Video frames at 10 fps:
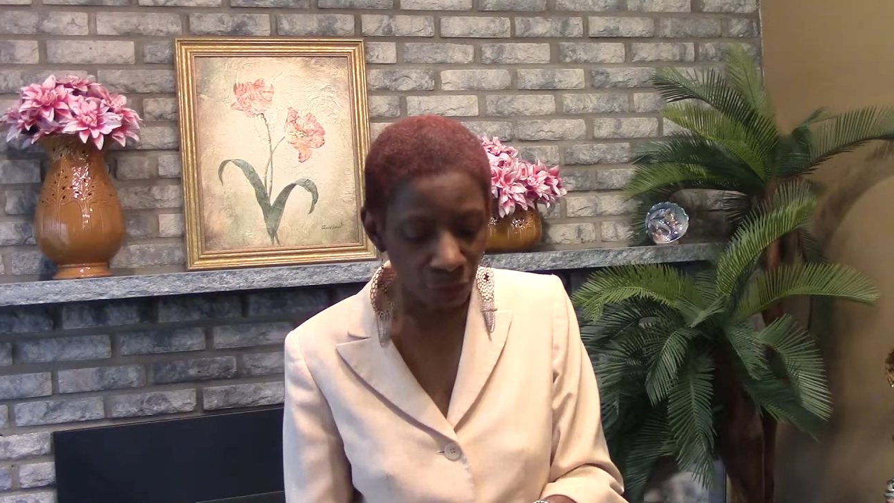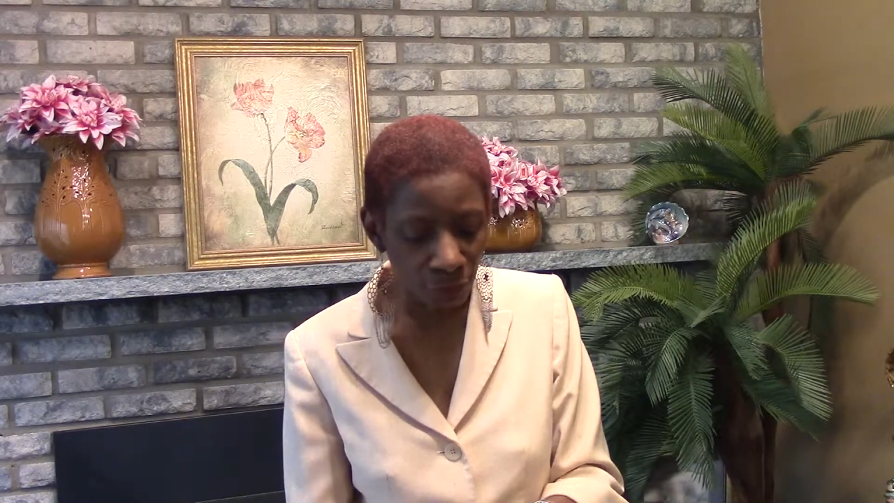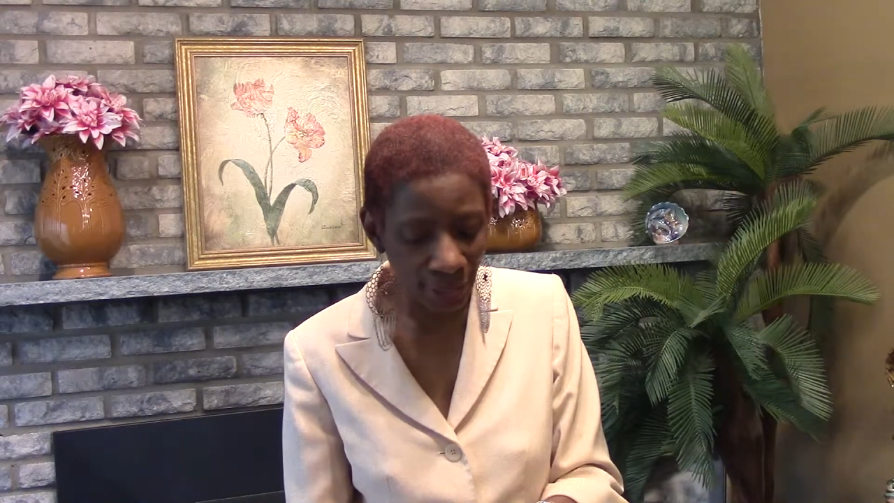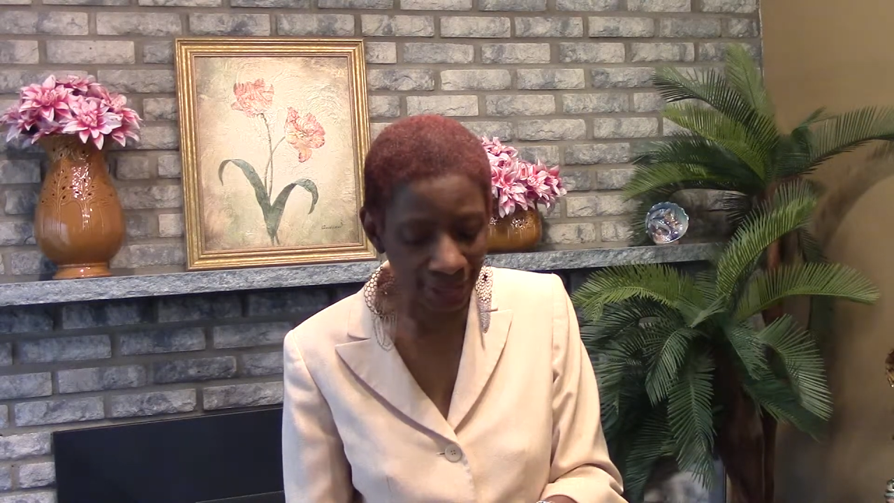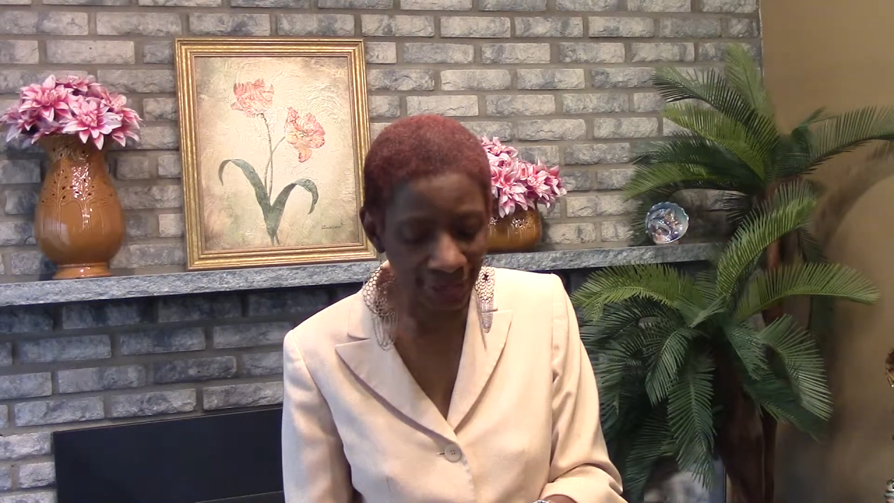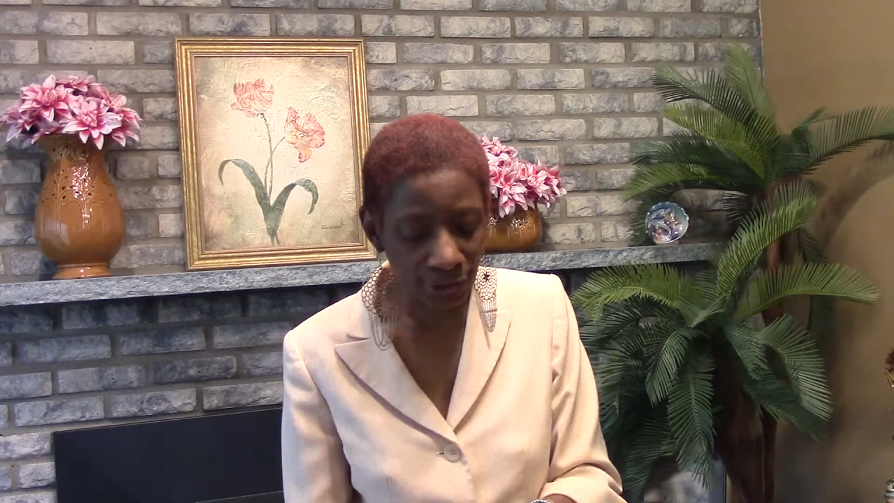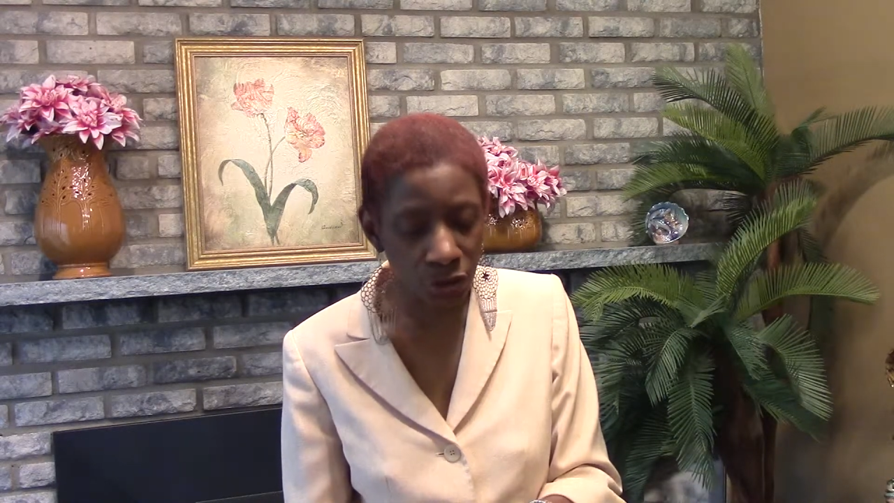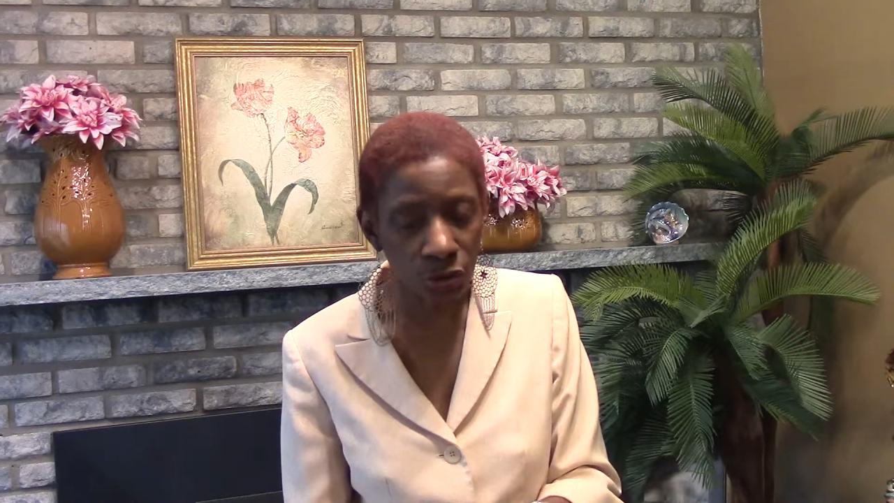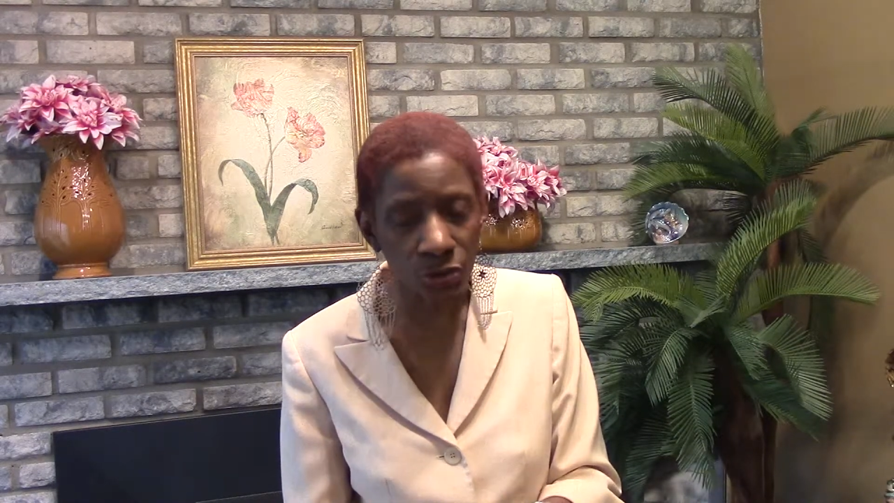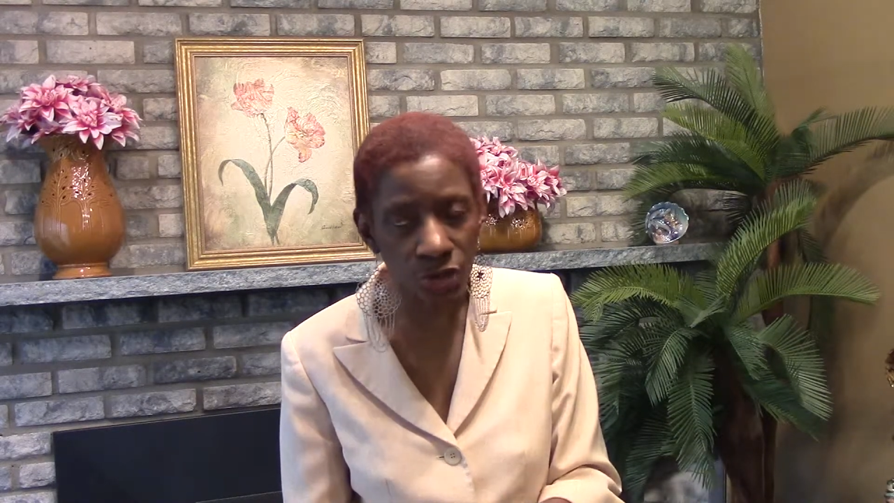
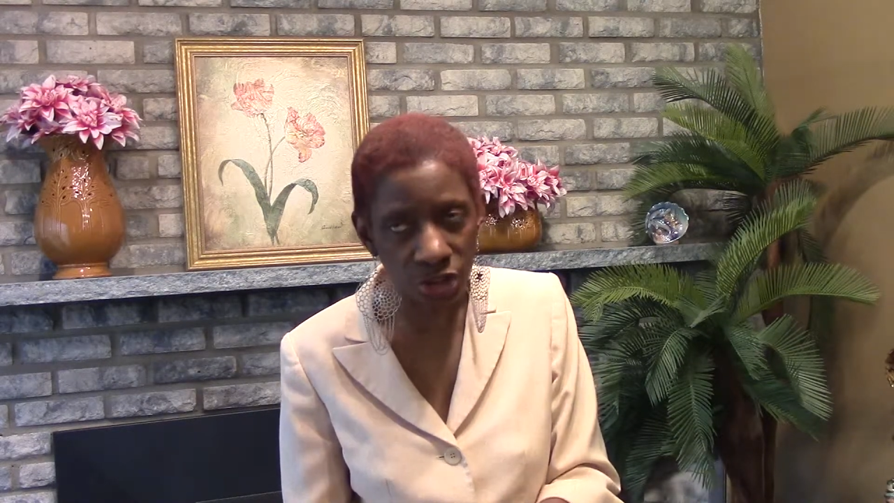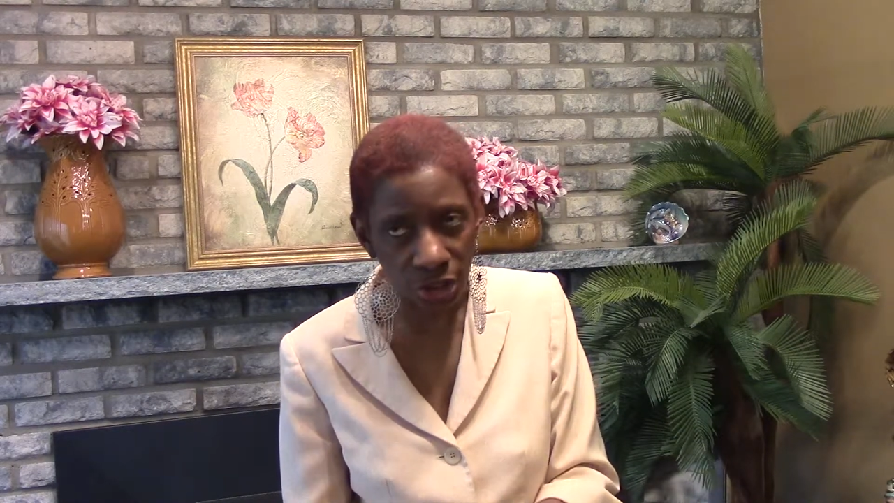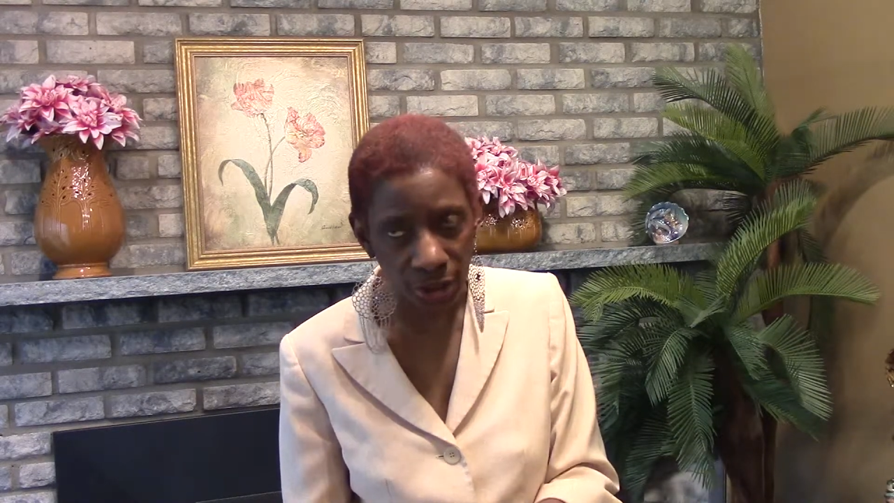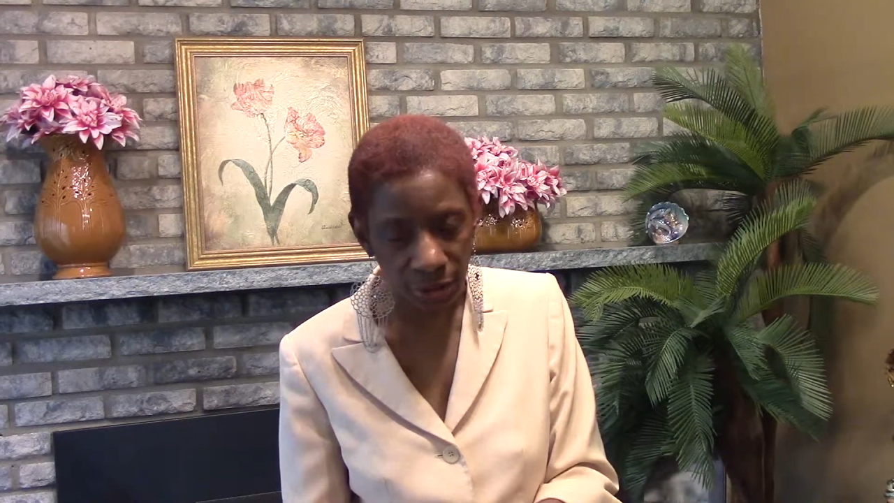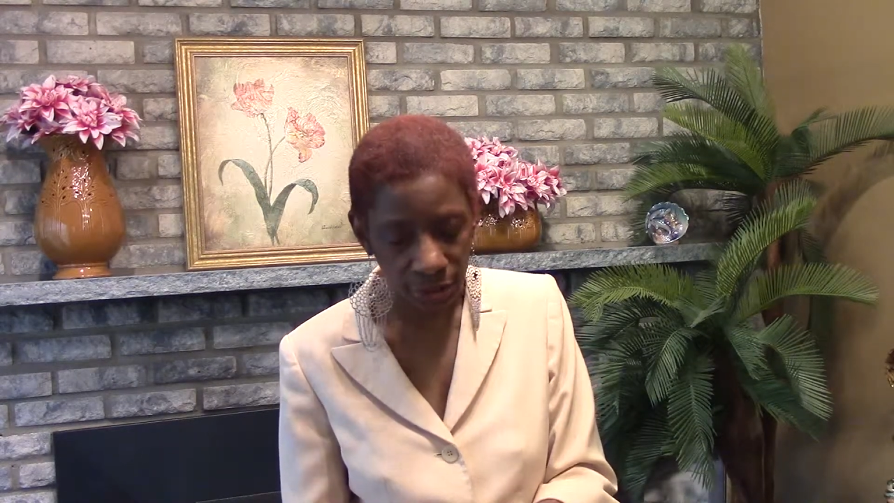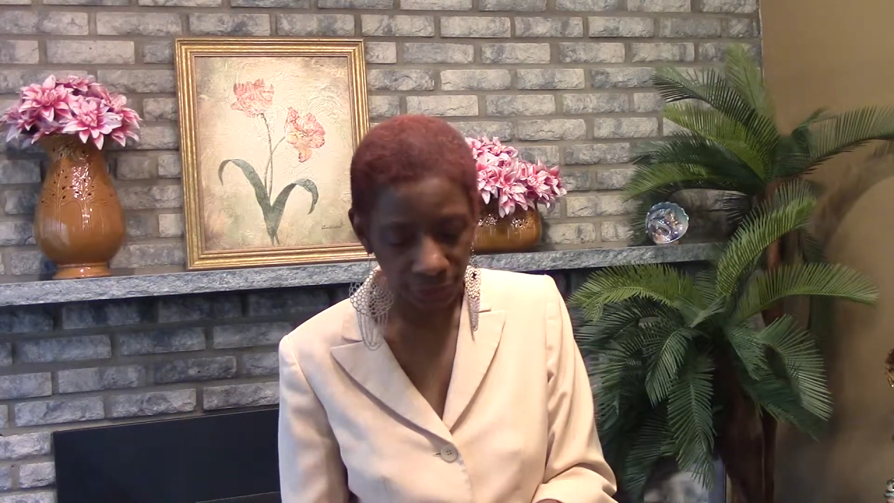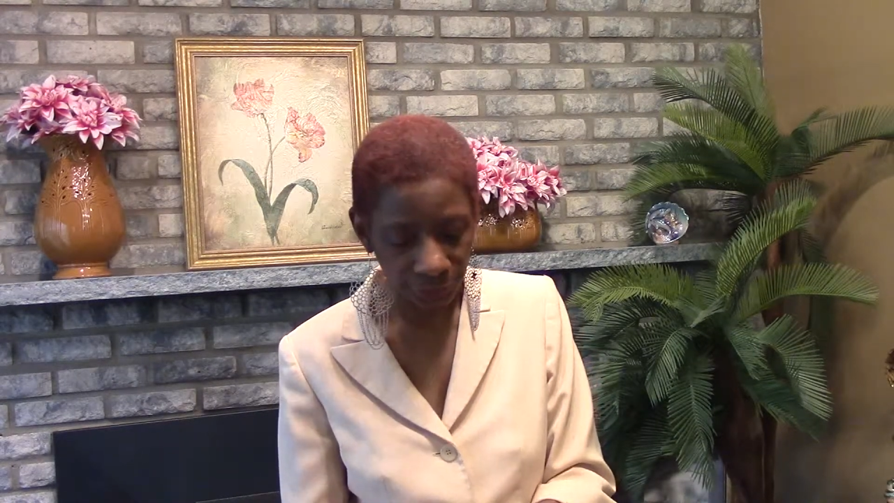restitution.